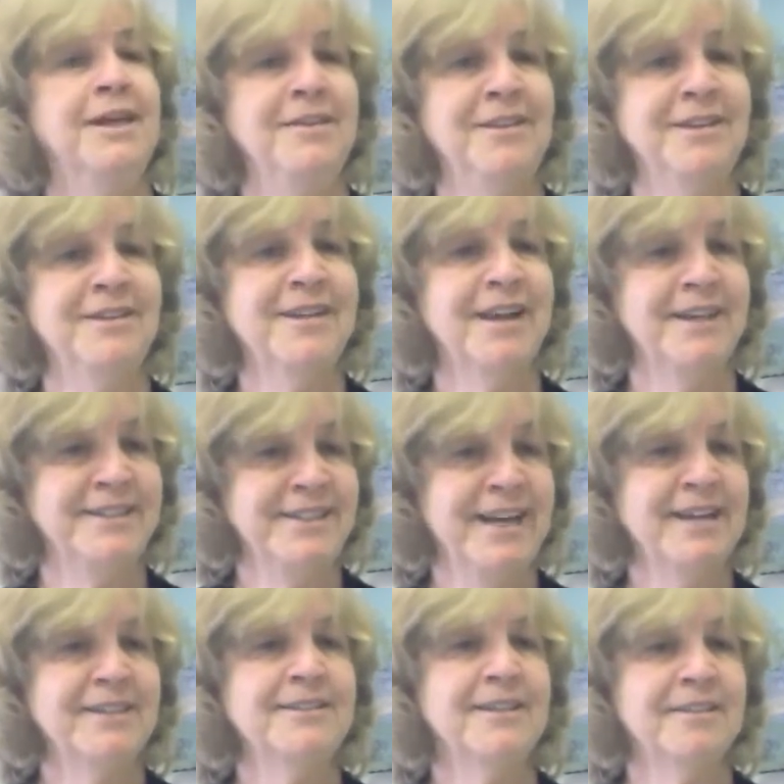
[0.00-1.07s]
in the
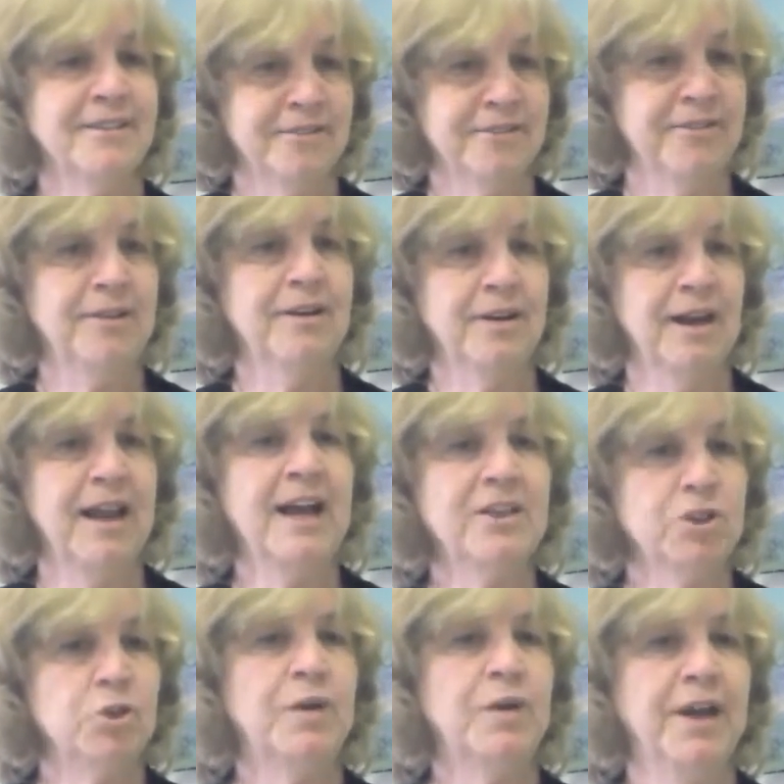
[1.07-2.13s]
didactic
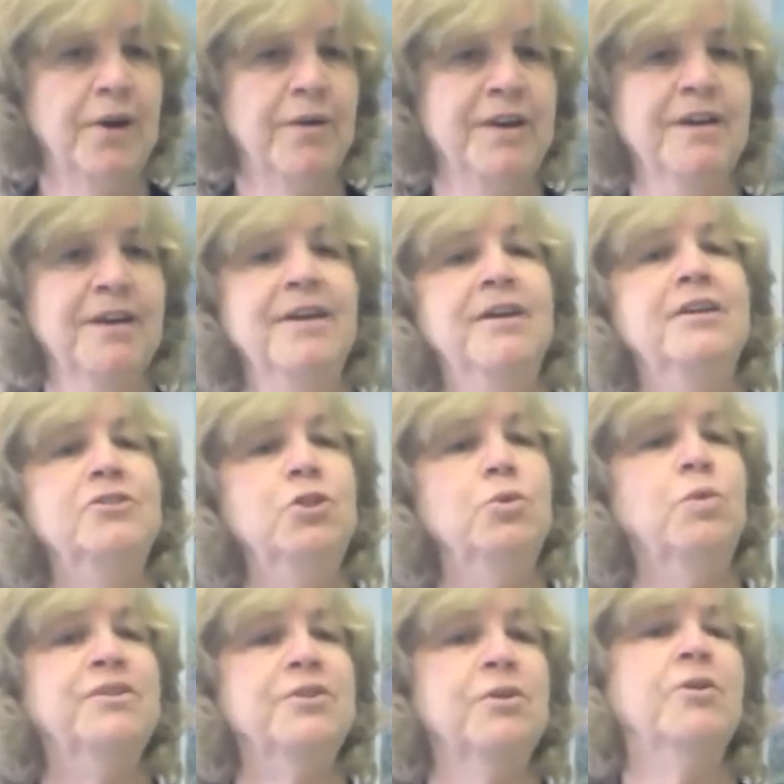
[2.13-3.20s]
lecture area
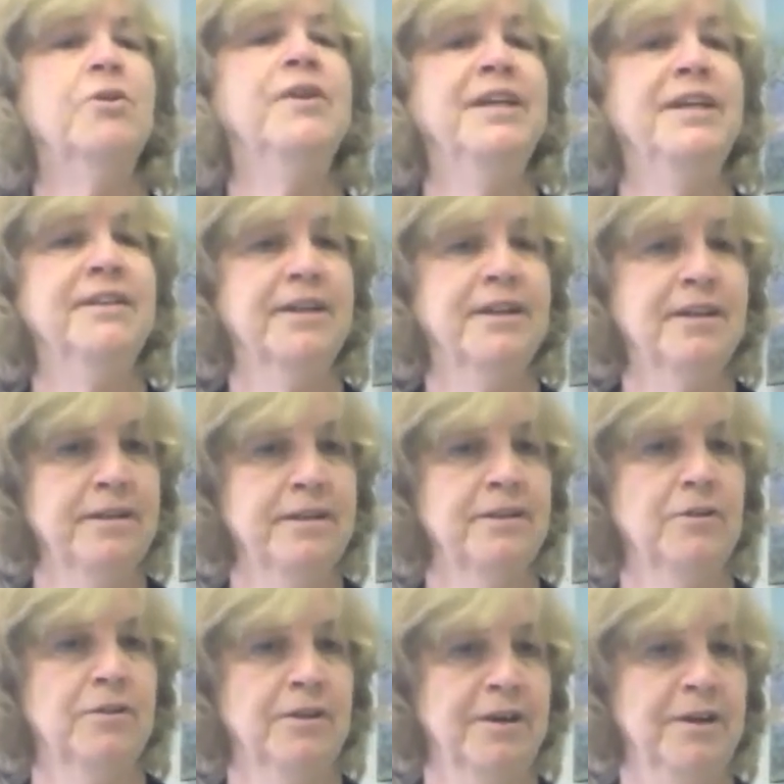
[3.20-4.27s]
to what they're learning in the
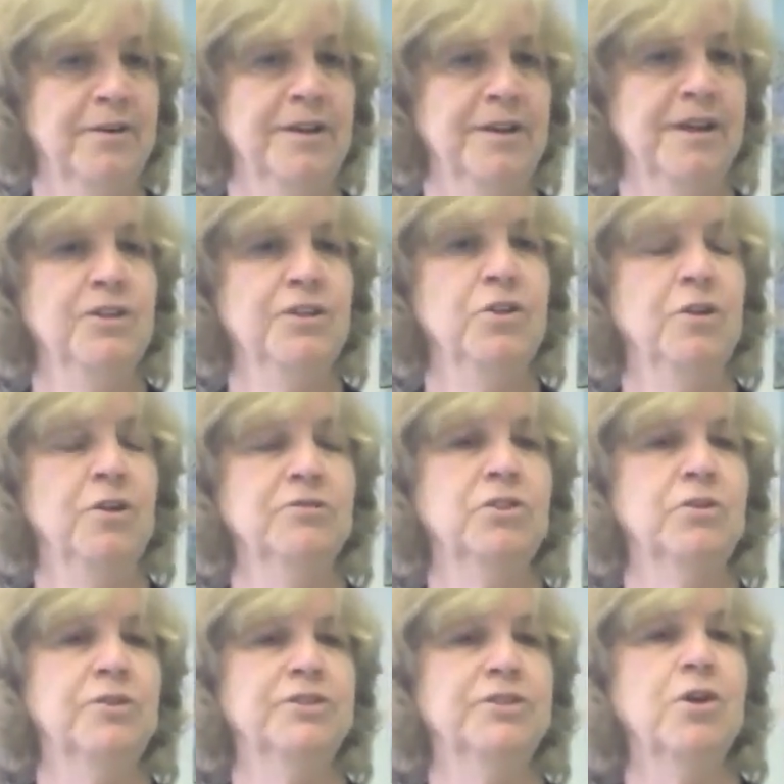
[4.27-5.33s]
clinical area.
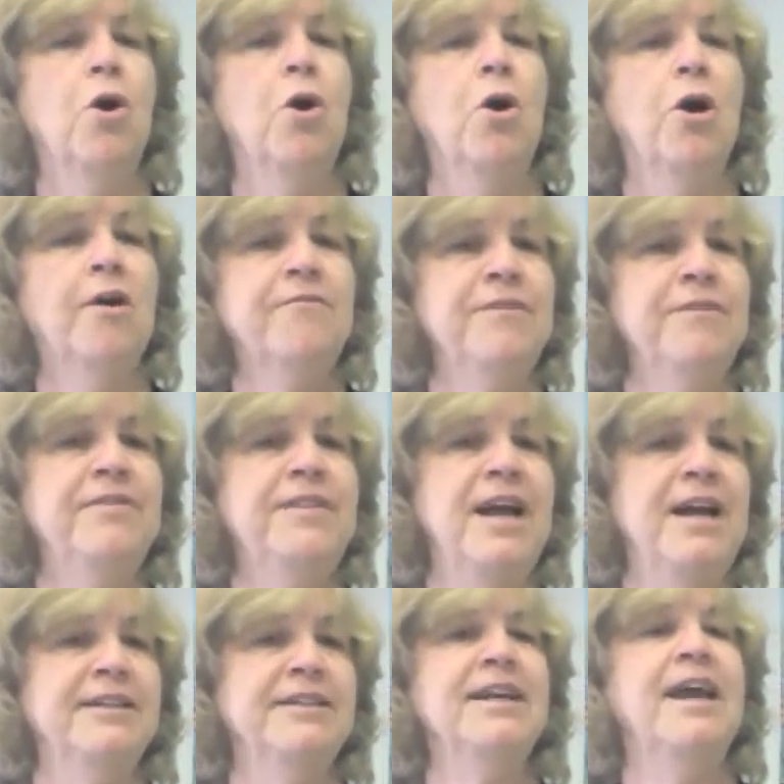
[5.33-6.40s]
So there's often
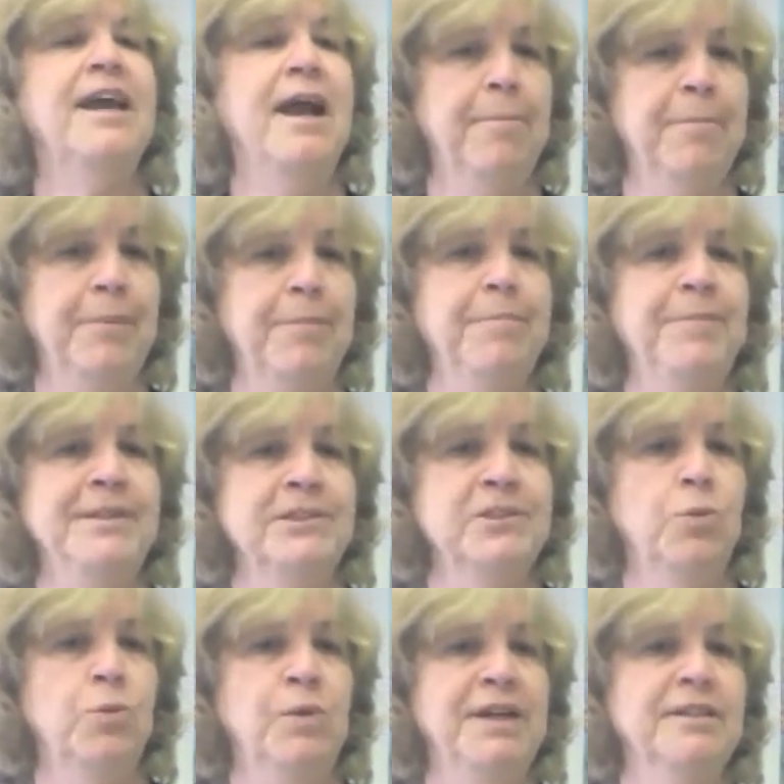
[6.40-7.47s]
that gap
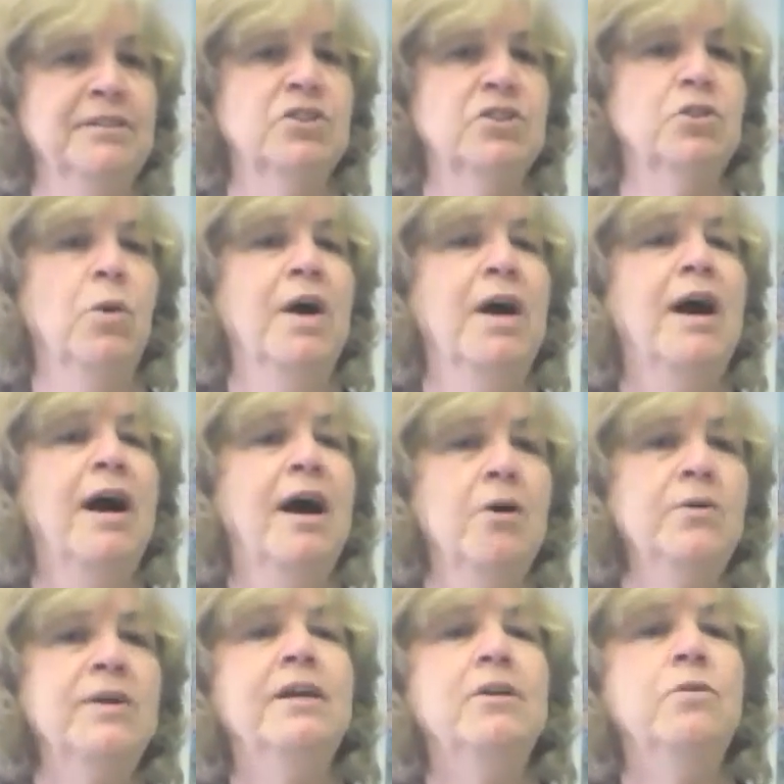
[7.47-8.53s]
between. So
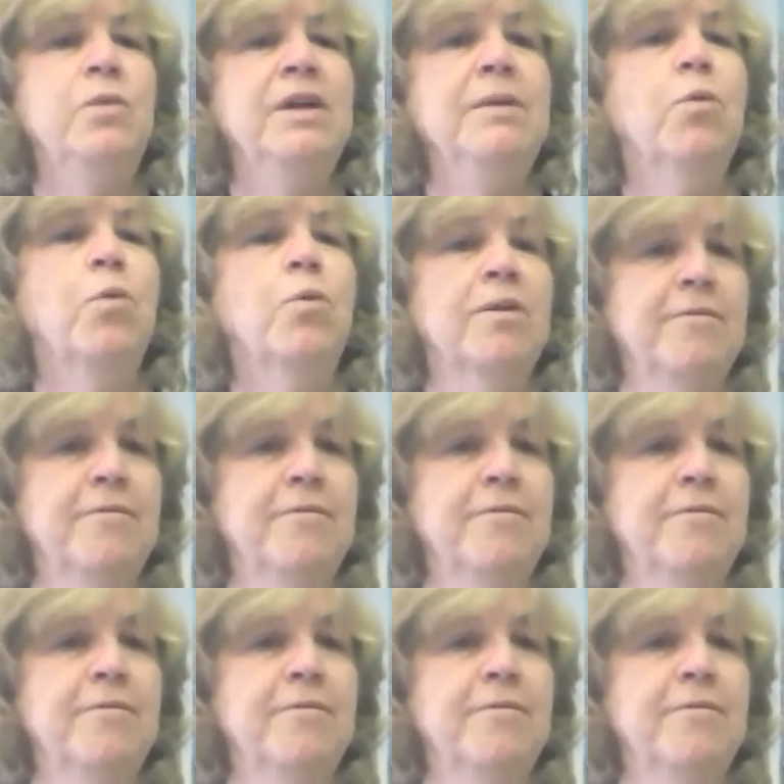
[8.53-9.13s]
how can we more